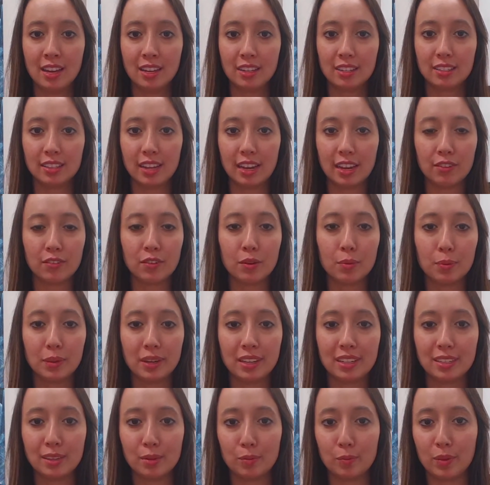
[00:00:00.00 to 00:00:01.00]
Say you
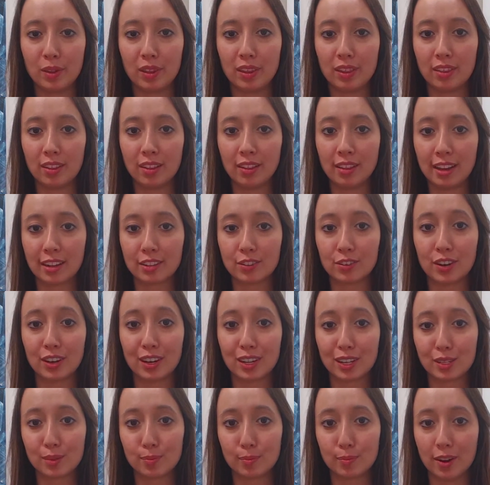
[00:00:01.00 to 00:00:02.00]
replace them with
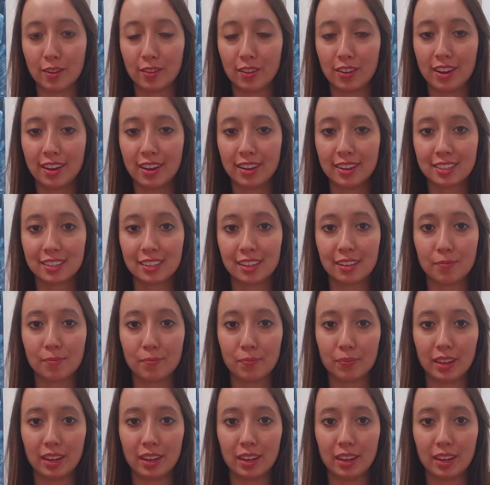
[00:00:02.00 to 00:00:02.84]
electronic smart locks,